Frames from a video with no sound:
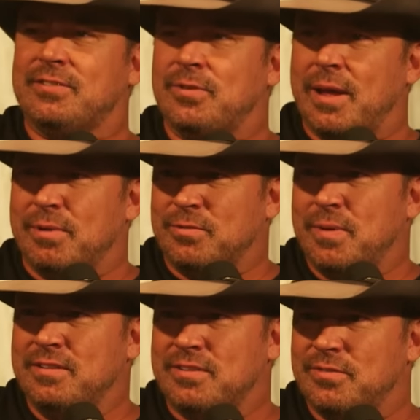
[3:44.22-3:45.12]
so damn
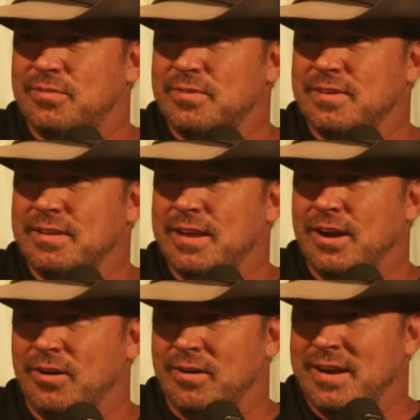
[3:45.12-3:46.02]
expensive
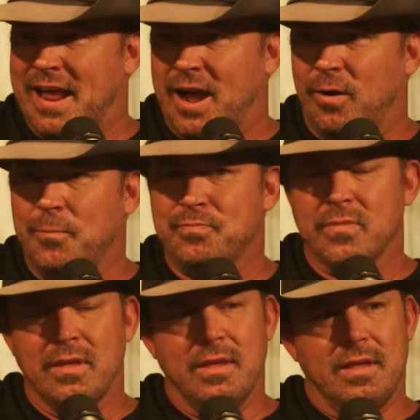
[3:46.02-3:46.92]
here now.
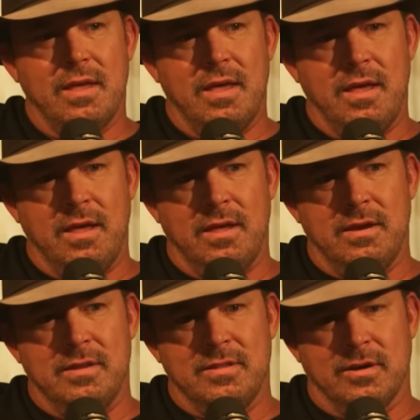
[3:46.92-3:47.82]

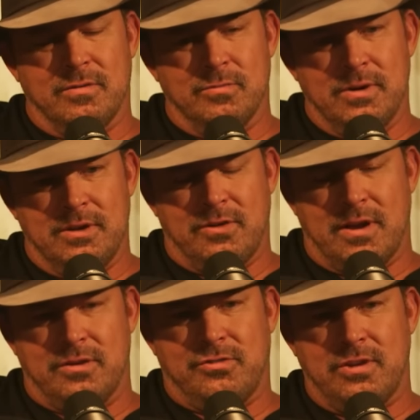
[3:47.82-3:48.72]
And they're really
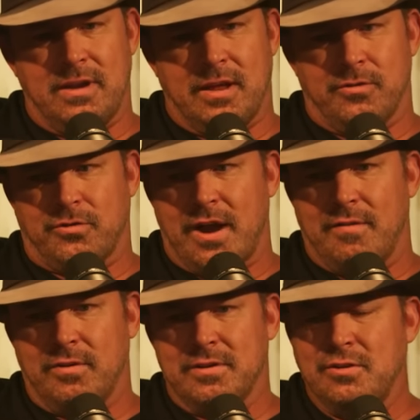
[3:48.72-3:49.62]
trying to shut down
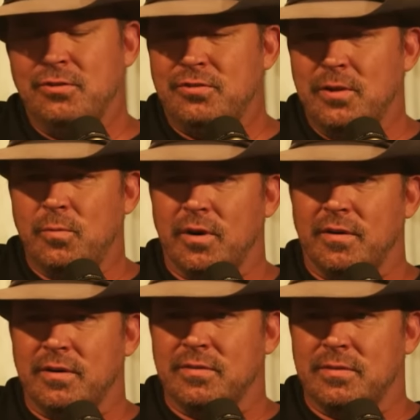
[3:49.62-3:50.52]
travel. Did you see
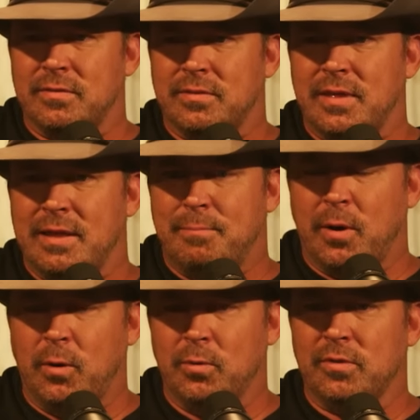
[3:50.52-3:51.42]
where they
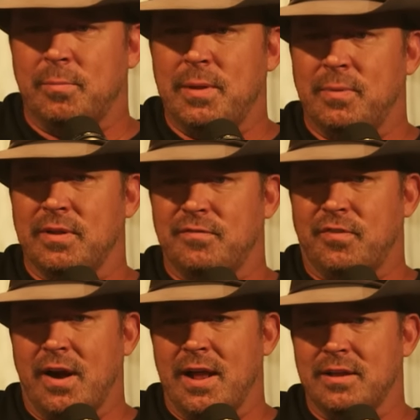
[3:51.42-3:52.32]
polled the people in
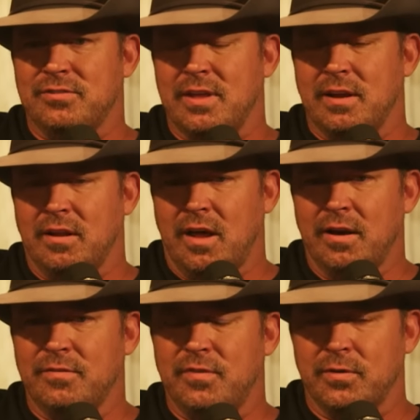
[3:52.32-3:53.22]
France and a
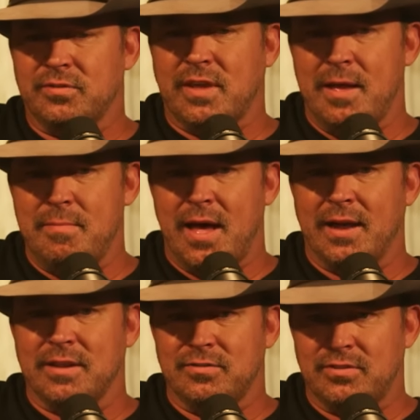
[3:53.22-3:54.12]
lot of folks came
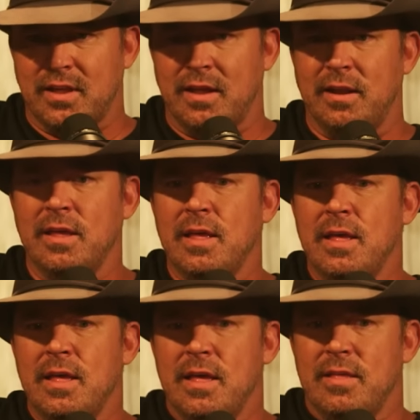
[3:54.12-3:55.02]
back and said
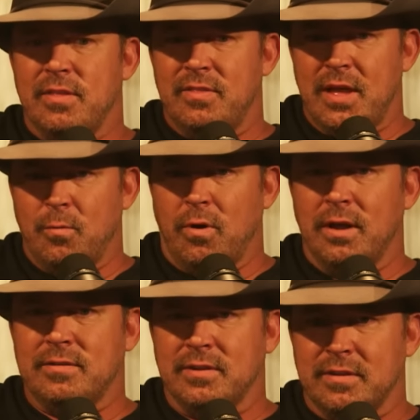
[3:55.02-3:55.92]
that they
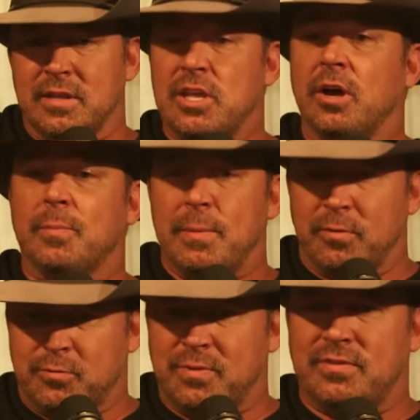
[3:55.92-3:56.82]
want to, the young
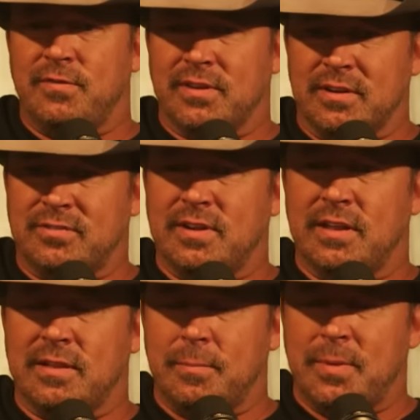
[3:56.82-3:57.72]
people specifically said that